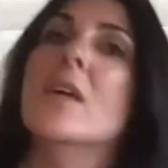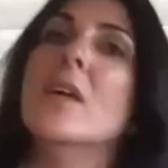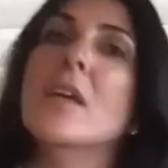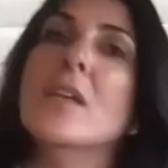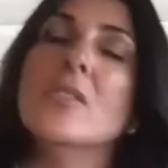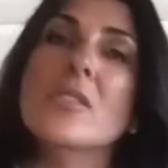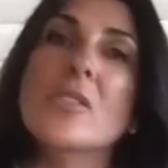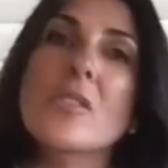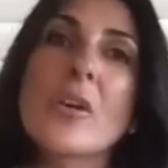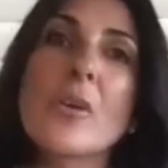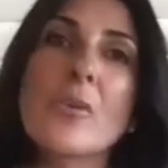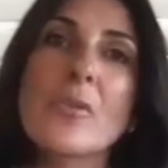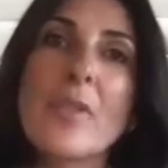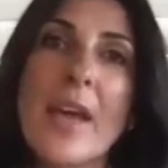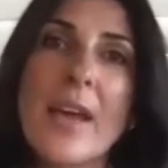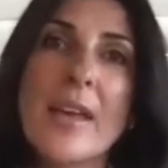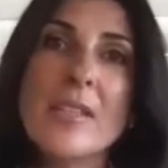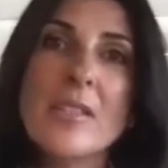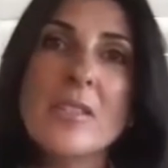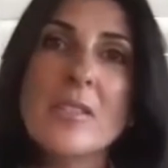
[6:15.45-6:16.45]
And so
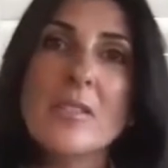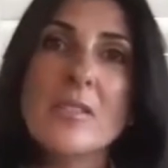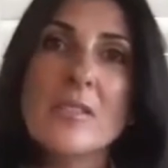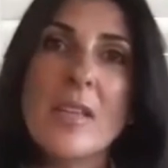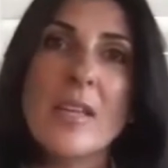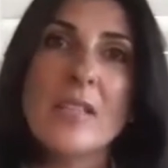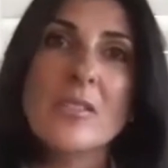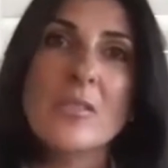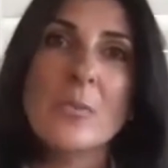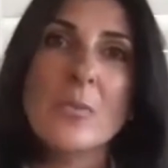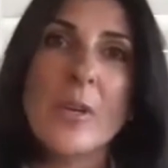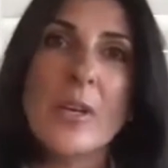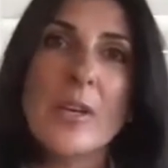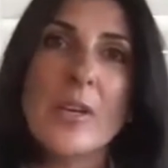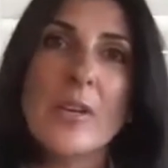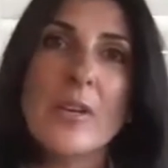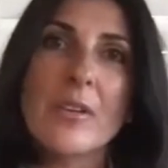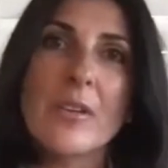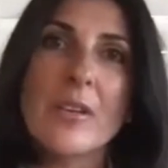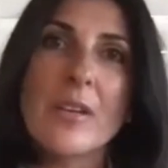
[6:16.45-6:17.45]
that's
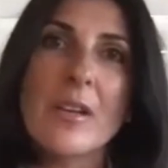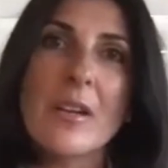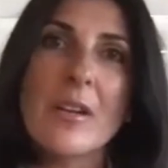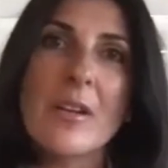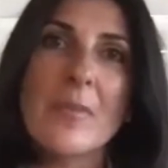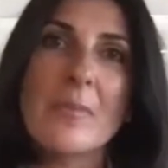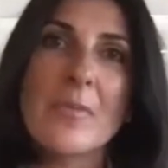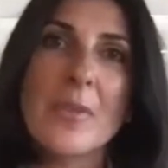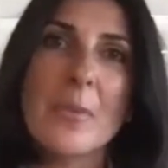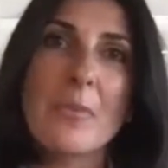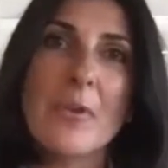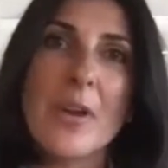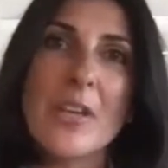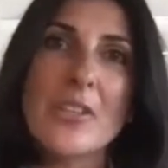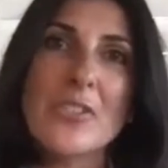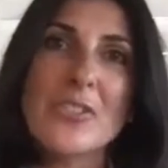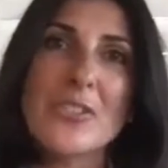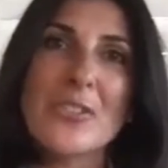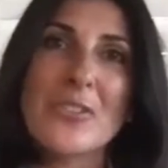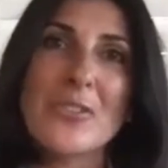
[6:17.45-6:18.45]
where the
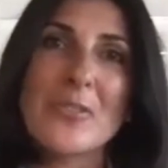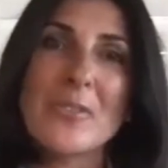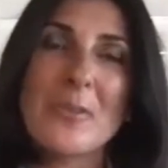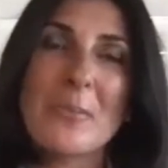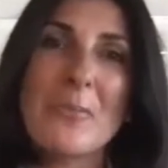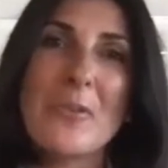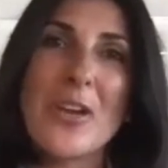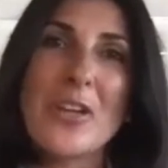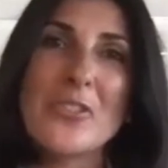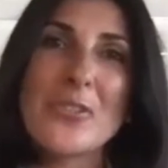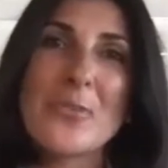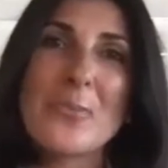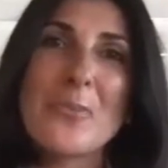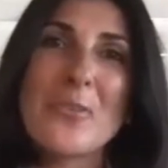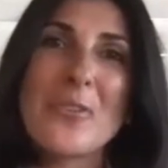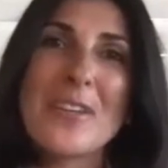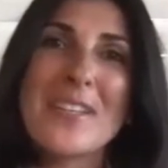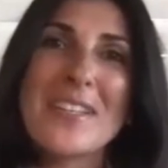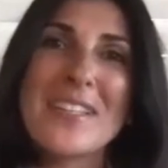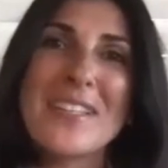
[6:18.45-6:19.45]
pressure
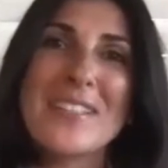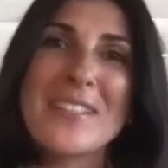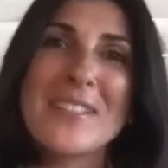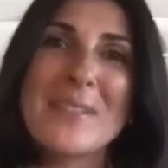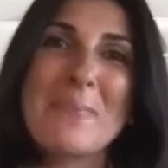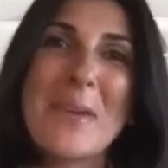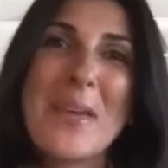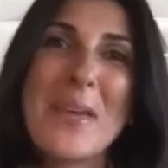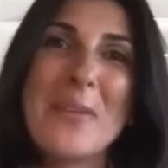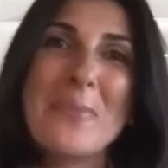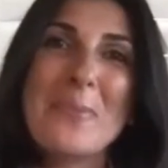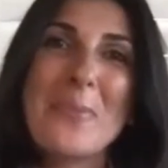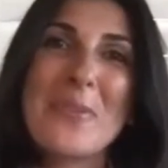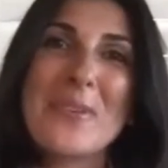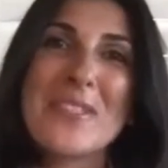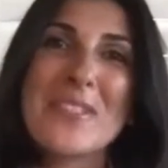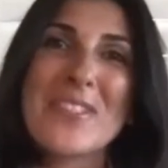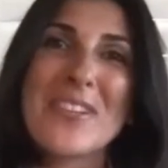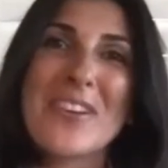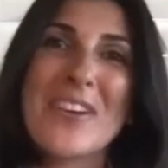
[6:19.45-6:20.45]
point is, the pain
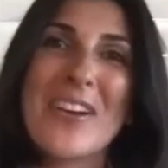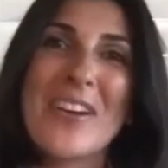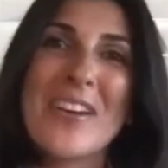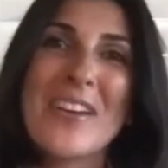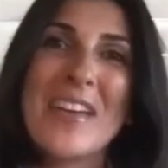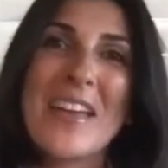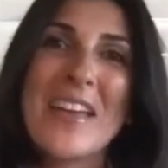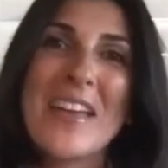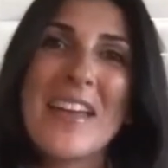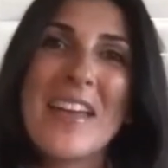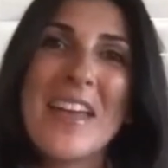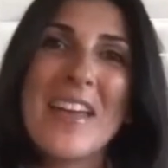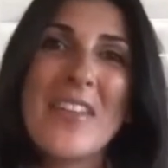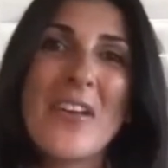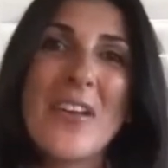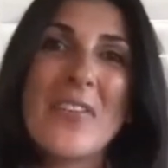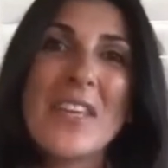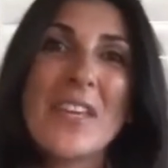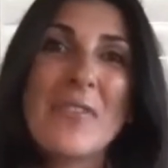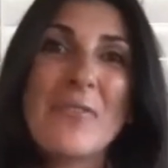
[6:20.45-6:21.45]
points are. And
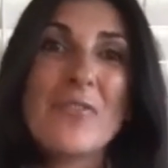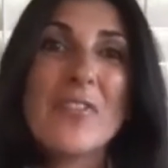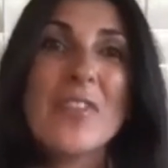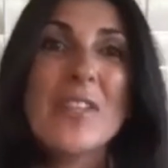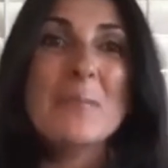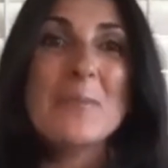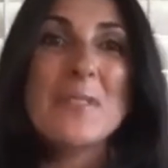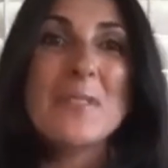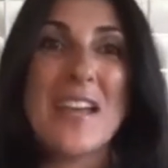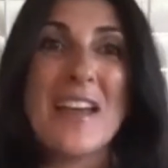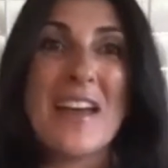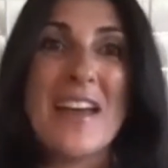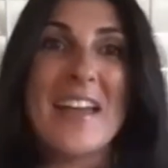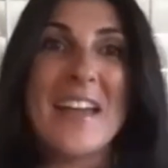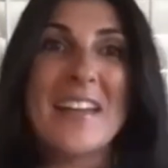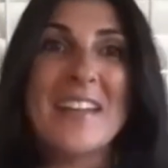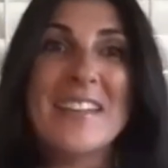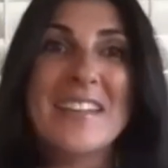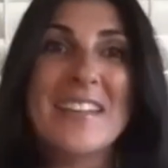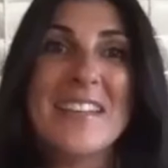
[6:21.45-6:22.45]
on the flip
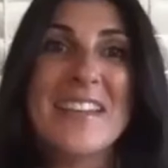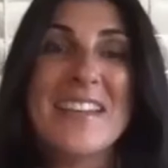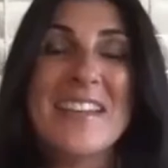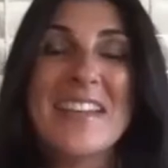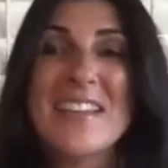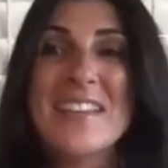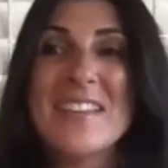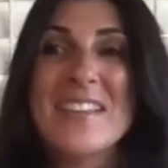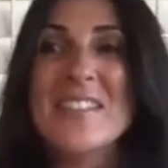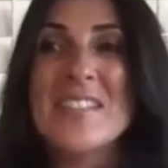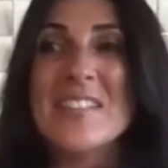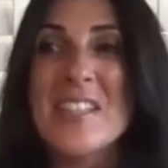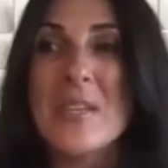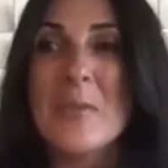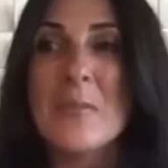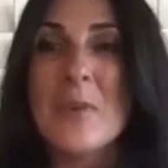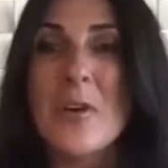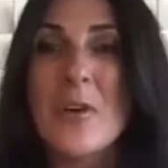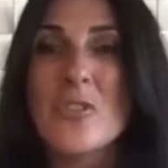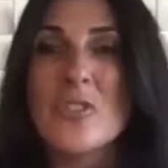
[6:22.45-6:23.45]
side, the
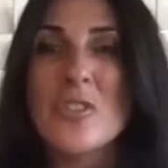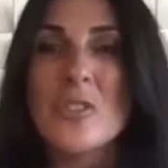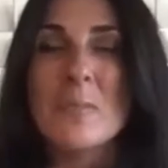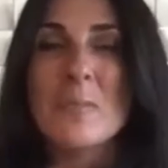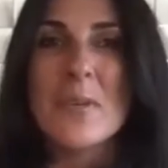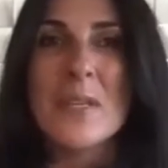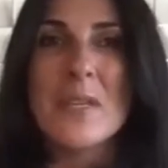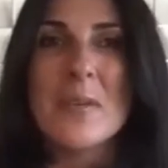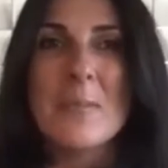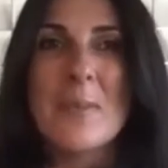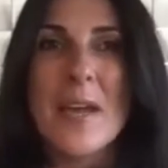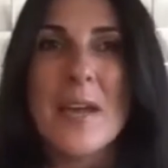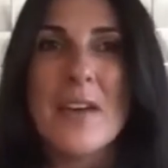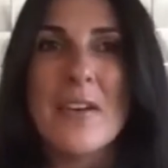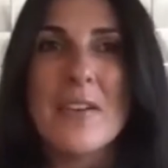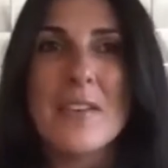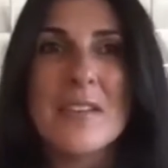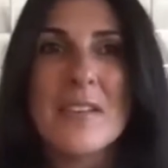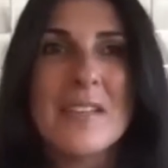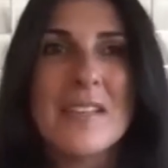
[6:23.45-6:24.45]
CMO should be
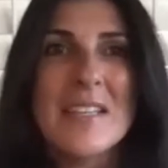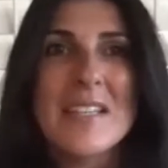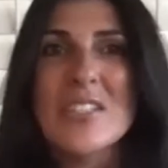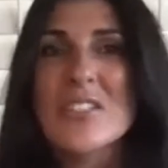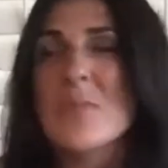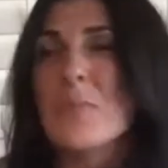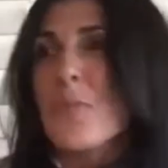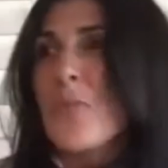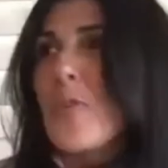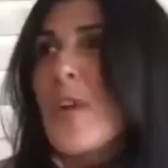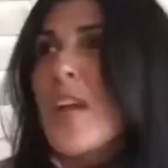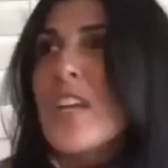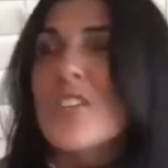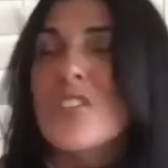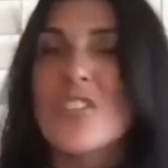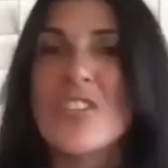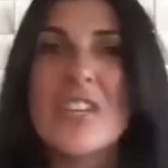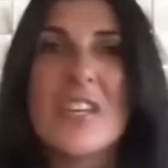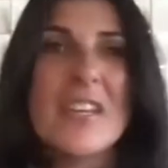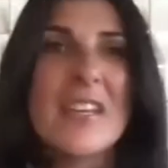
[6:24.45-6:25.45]
about
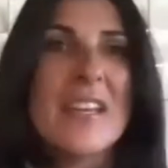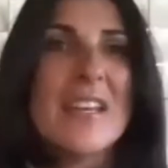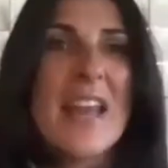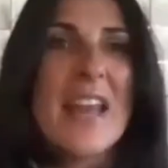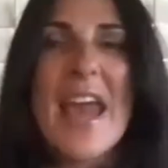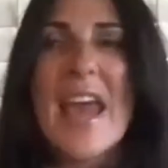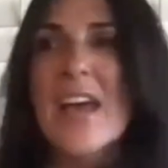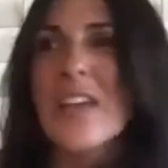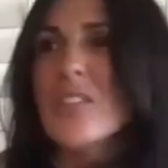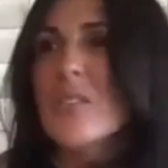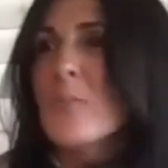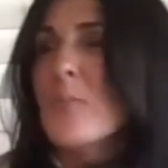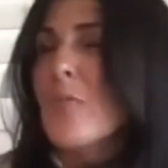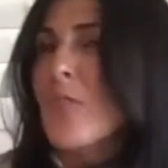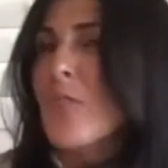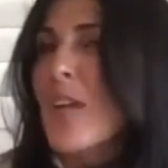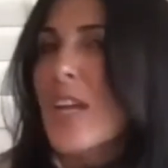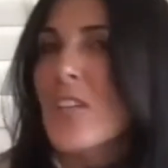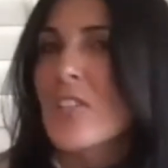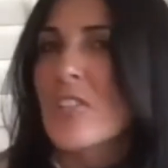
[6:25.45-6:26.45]
inspiration and
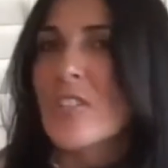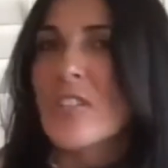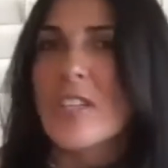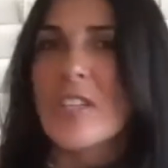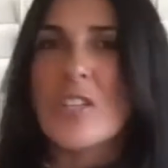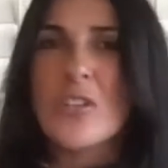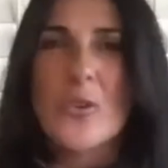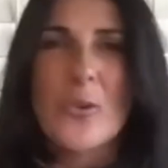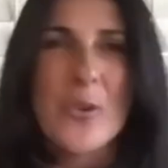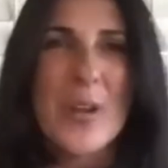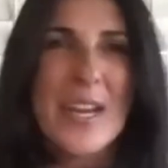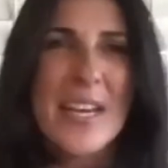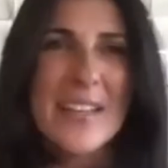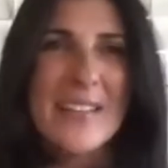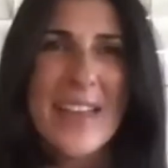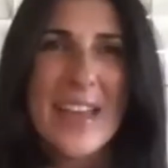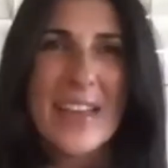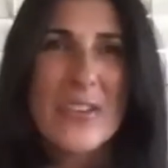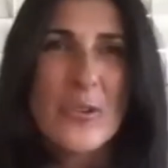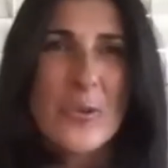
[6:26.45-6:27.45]
aspiration and creating
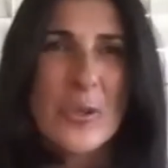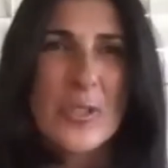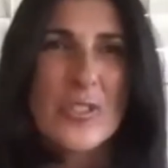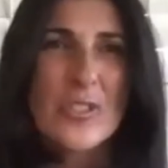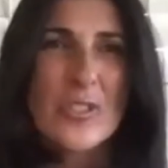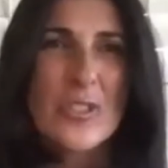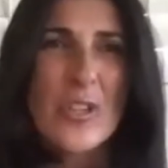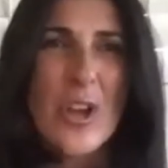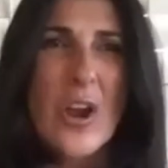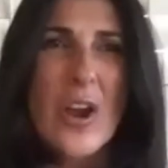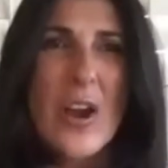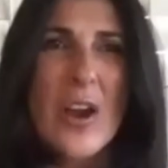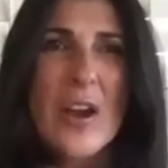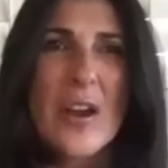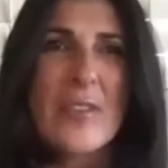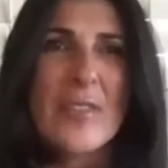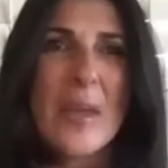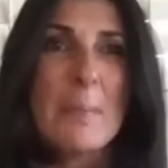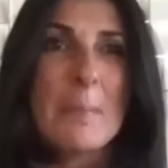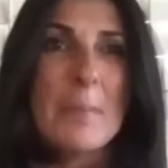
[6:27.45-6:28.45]
that North
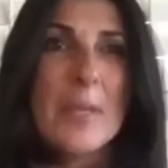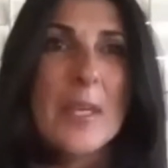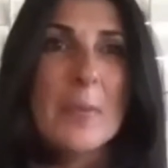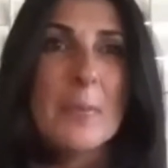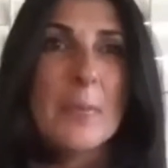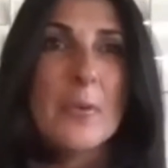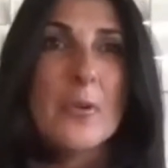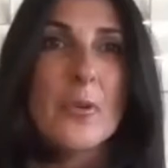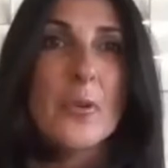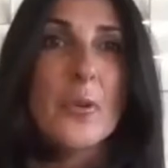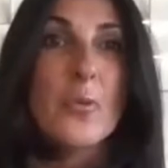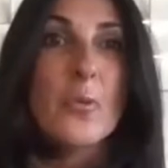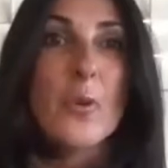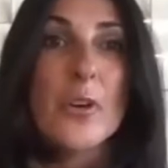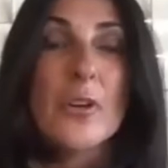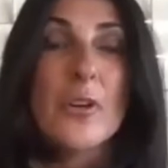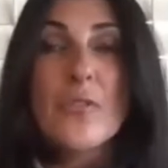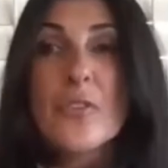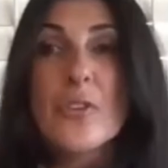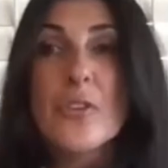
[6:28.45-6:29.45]
Star that people who
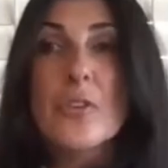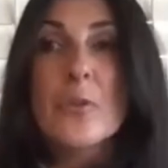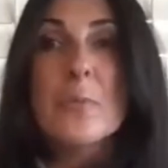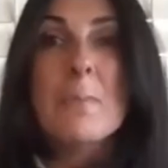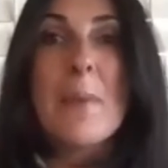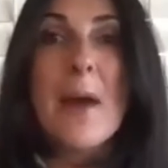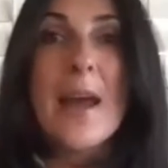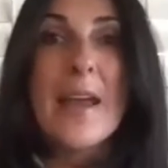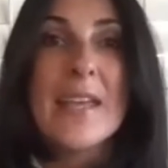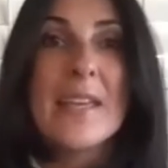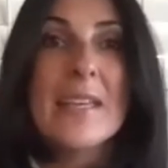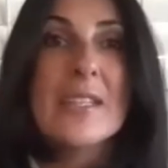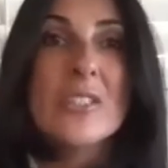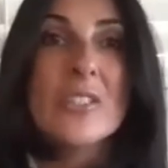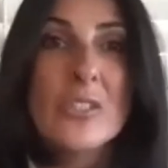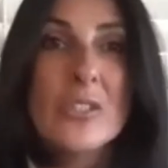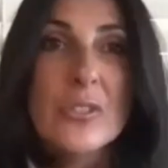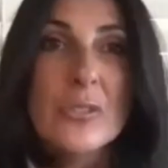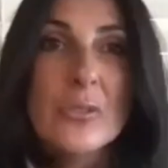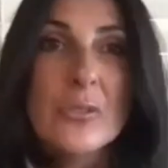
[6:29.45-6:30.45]
work for you buy
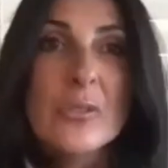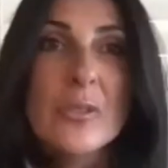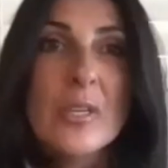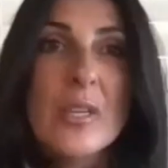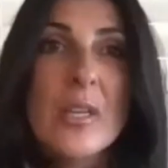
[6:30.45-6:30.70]
into